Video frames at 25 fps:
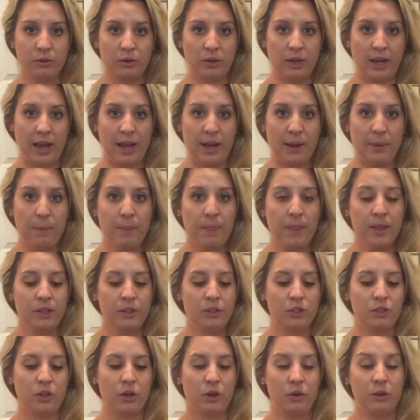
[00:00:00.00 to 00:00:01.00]
okay?
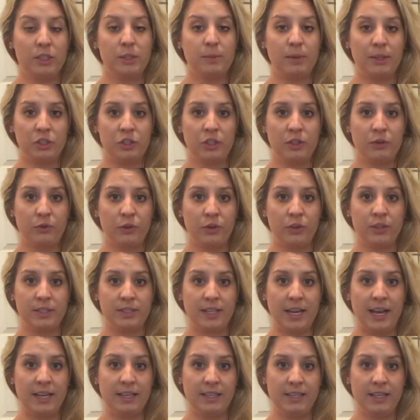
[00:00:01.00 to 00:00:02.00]
So, especially for the
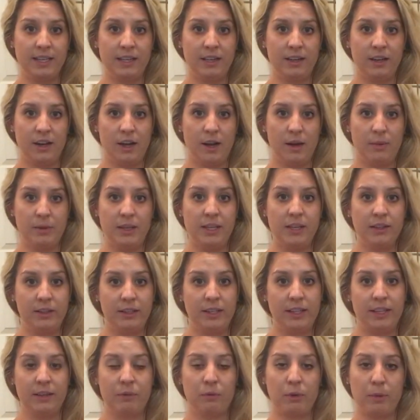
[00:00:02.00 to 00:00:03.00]
tendon,
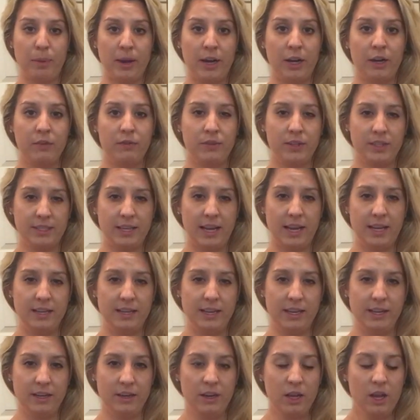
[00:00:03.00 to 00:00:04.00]
healing and repair of the
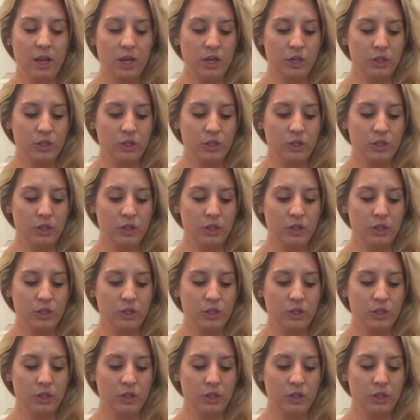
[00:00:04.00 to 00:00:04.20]
tendon.